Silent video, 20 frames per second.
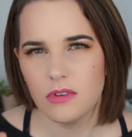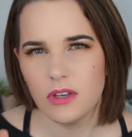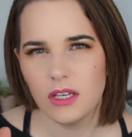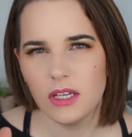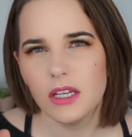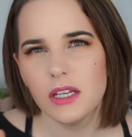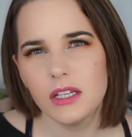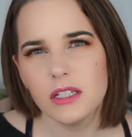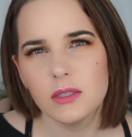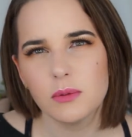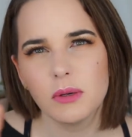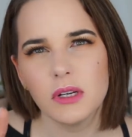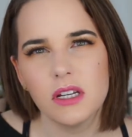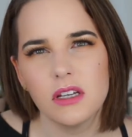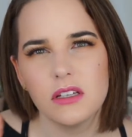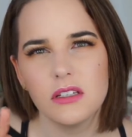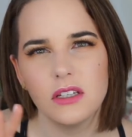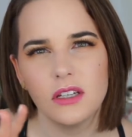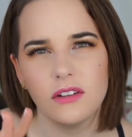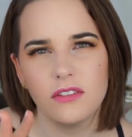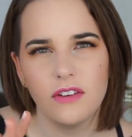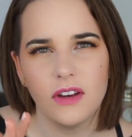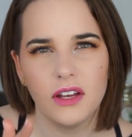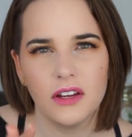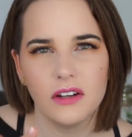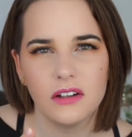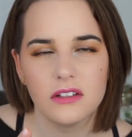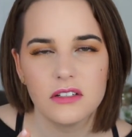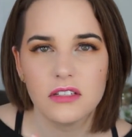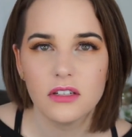It's pretty easy to
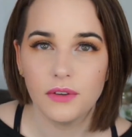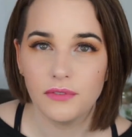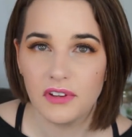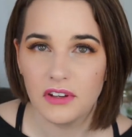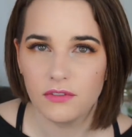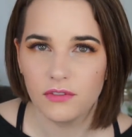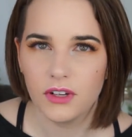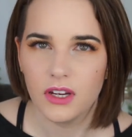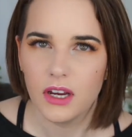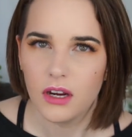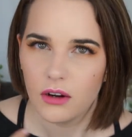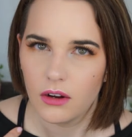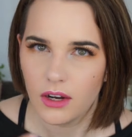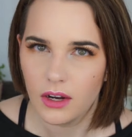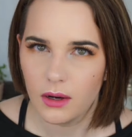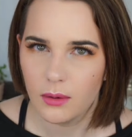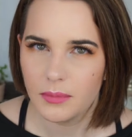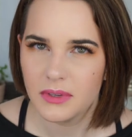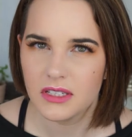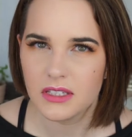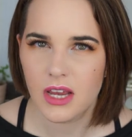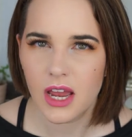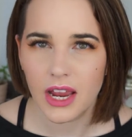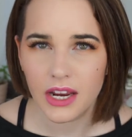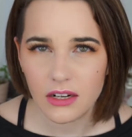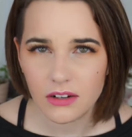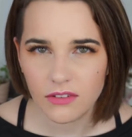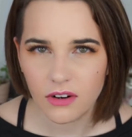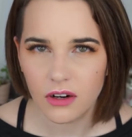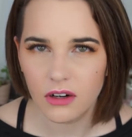find sulfate-free hair care, but it's
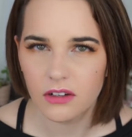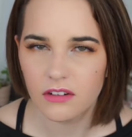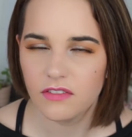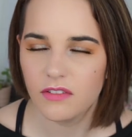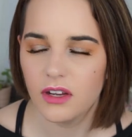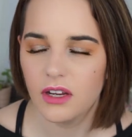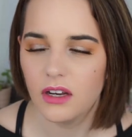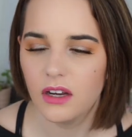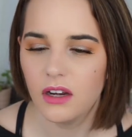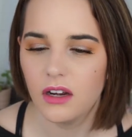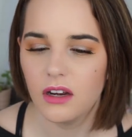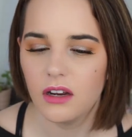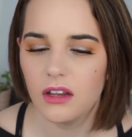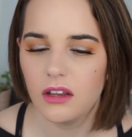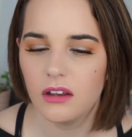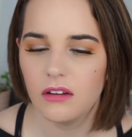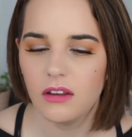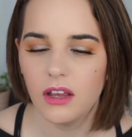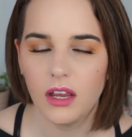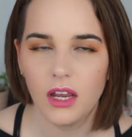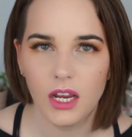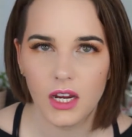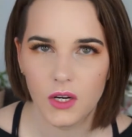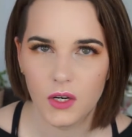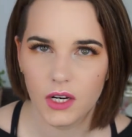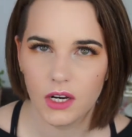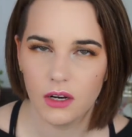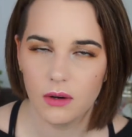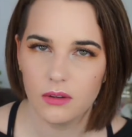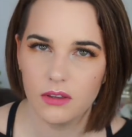kind of hard to find hair
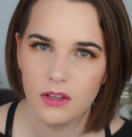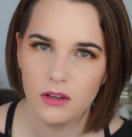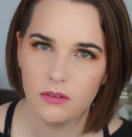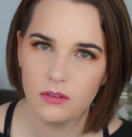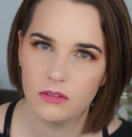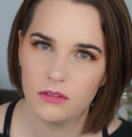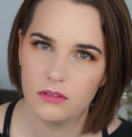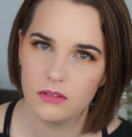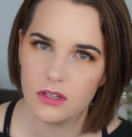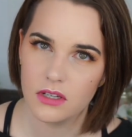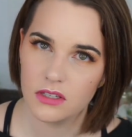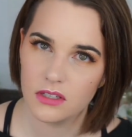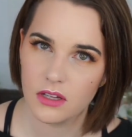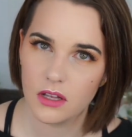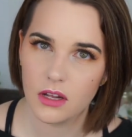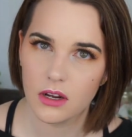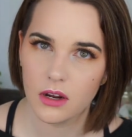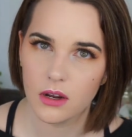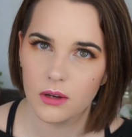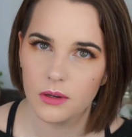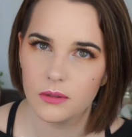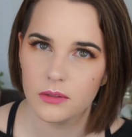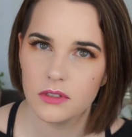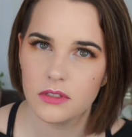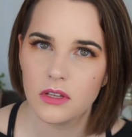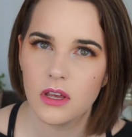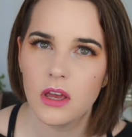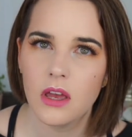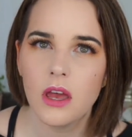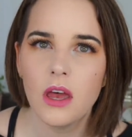care without
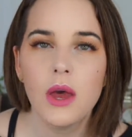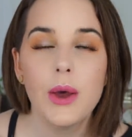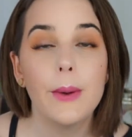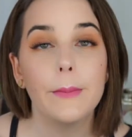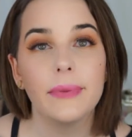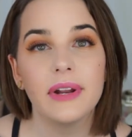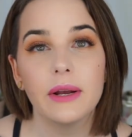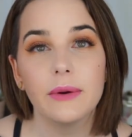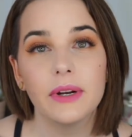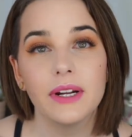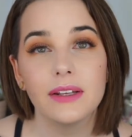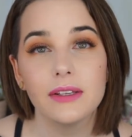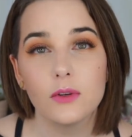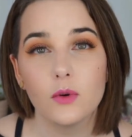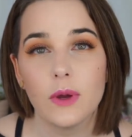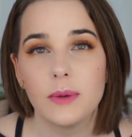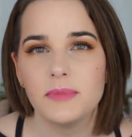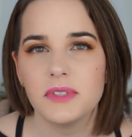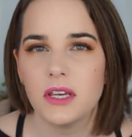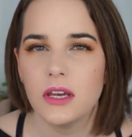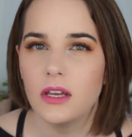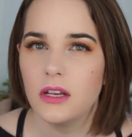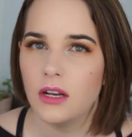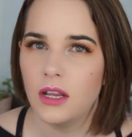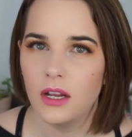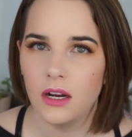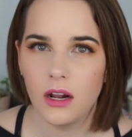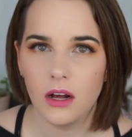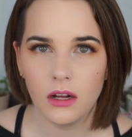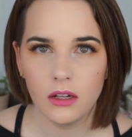silicones, but I went on their website
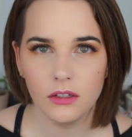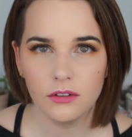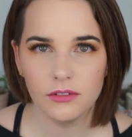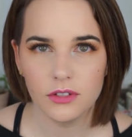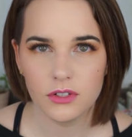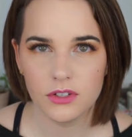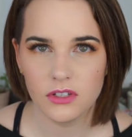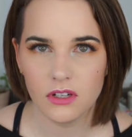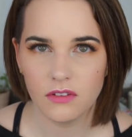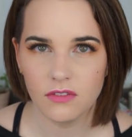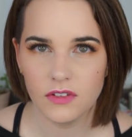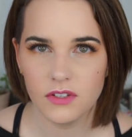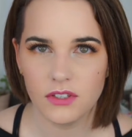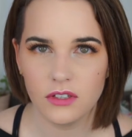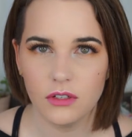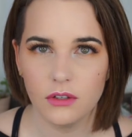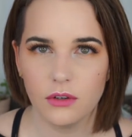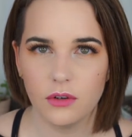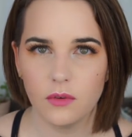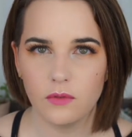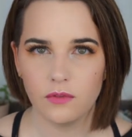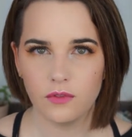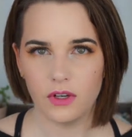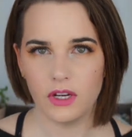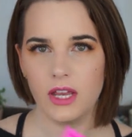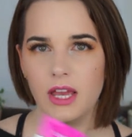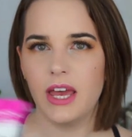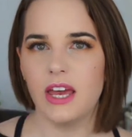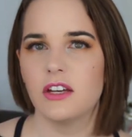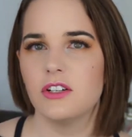and all of their stuff is silicone
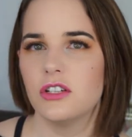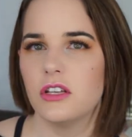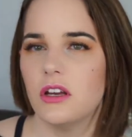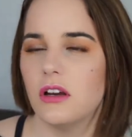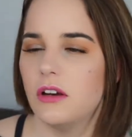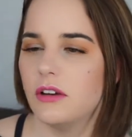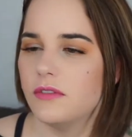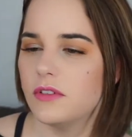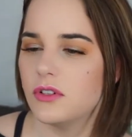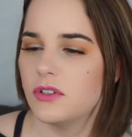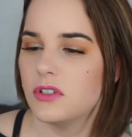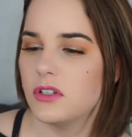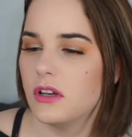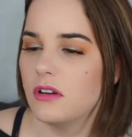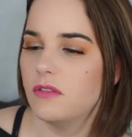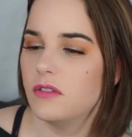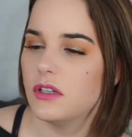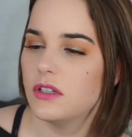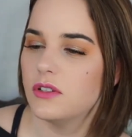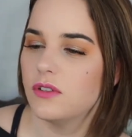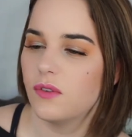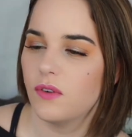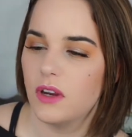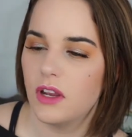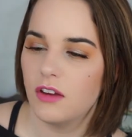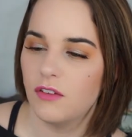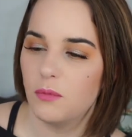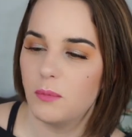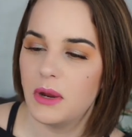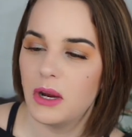free. Actually, all of their stuff is
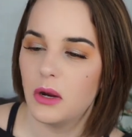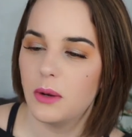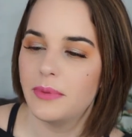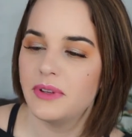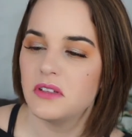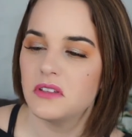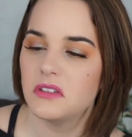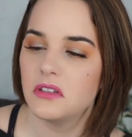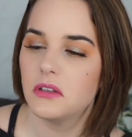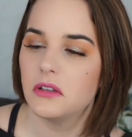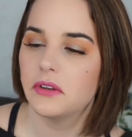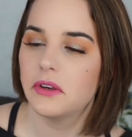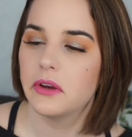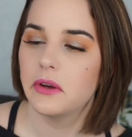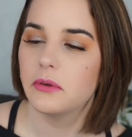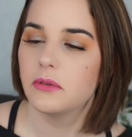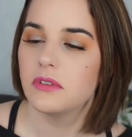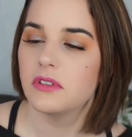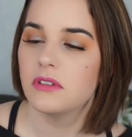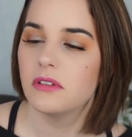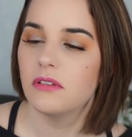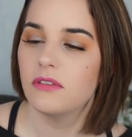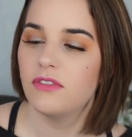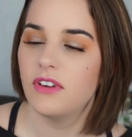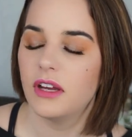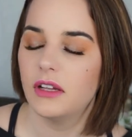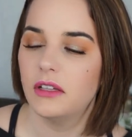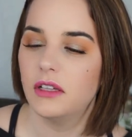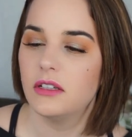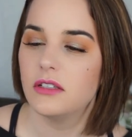free of parabens, silicones,
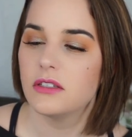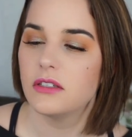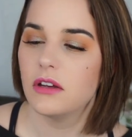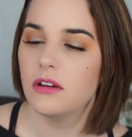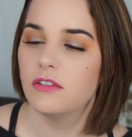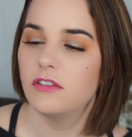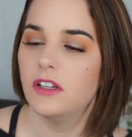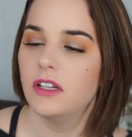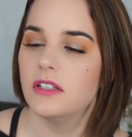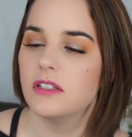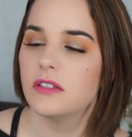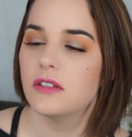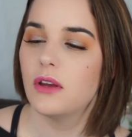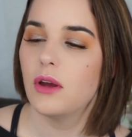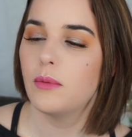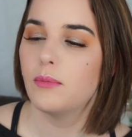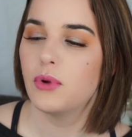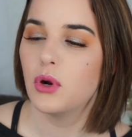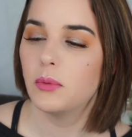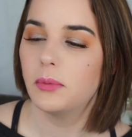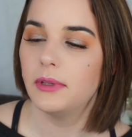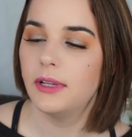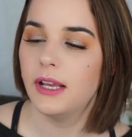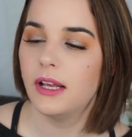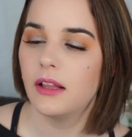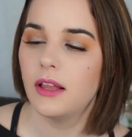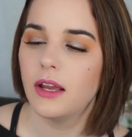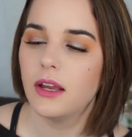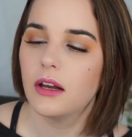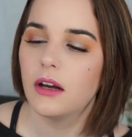phthalates, sulfates,
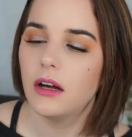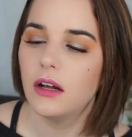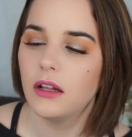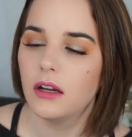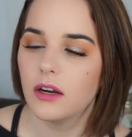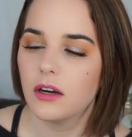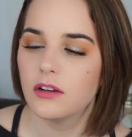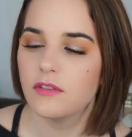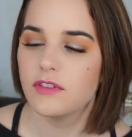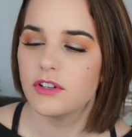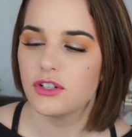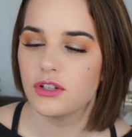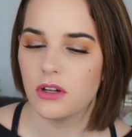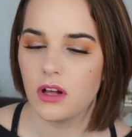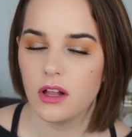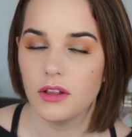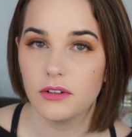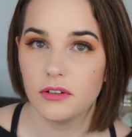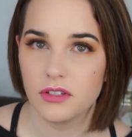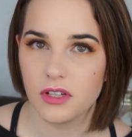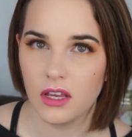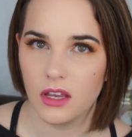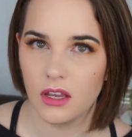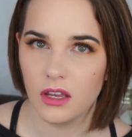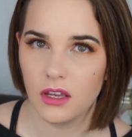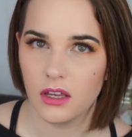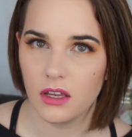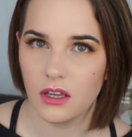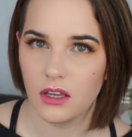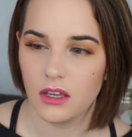propylene glycol, artificial colors,
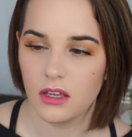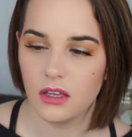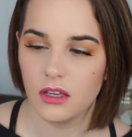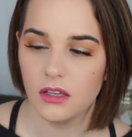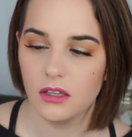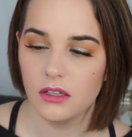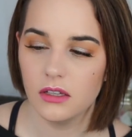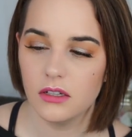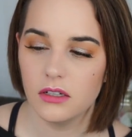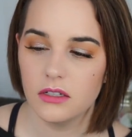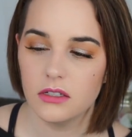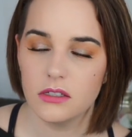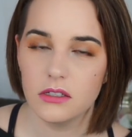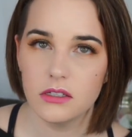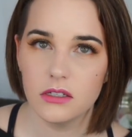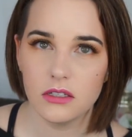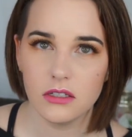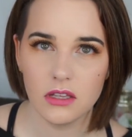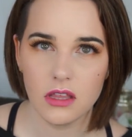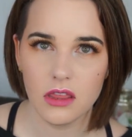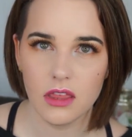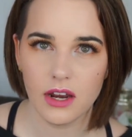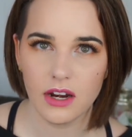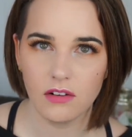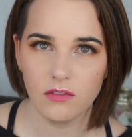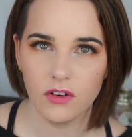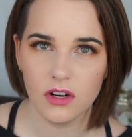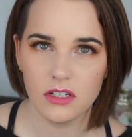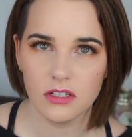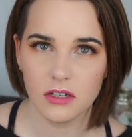and
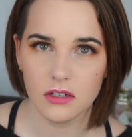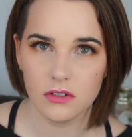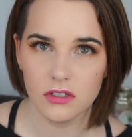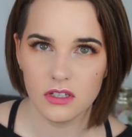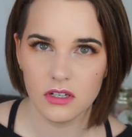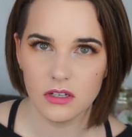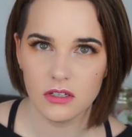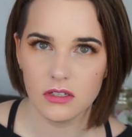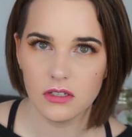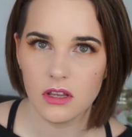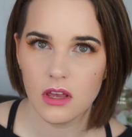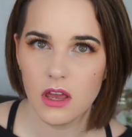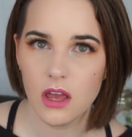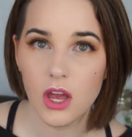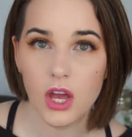synthetic fragrances.